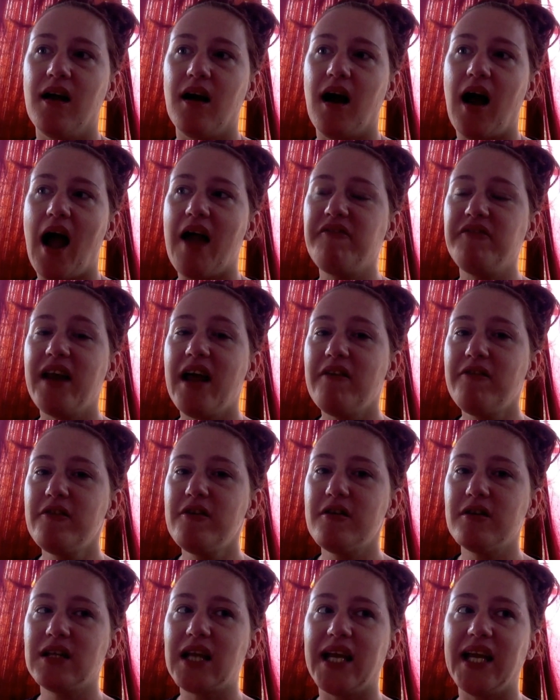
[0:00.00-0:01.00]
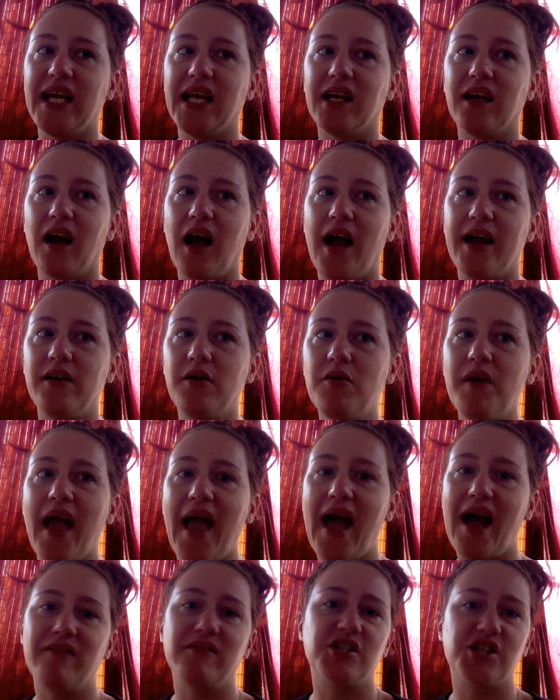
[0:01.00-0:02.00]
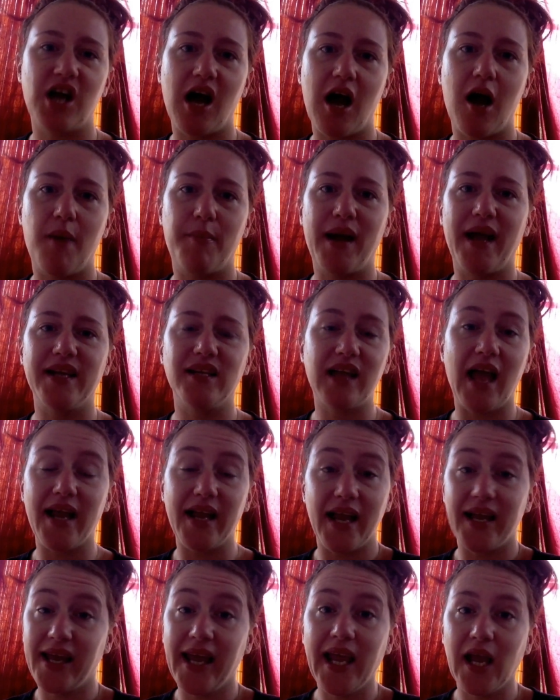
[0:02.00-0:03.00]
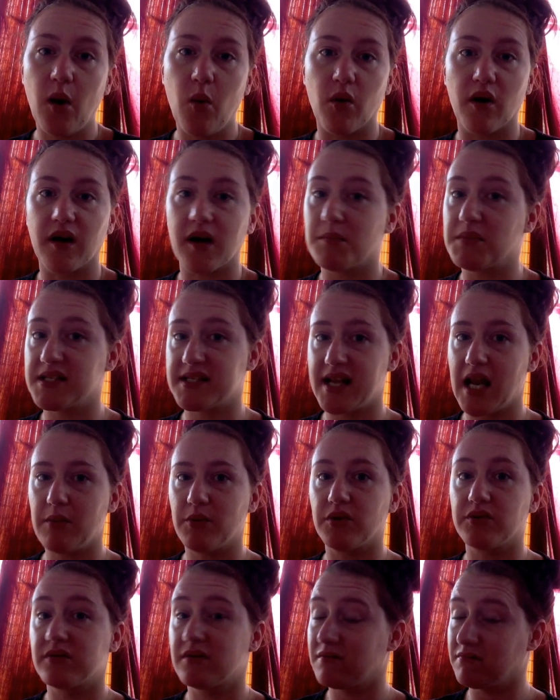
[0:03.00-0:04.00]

I've never like I don't have a job. I I, I can't work. I'm disabled.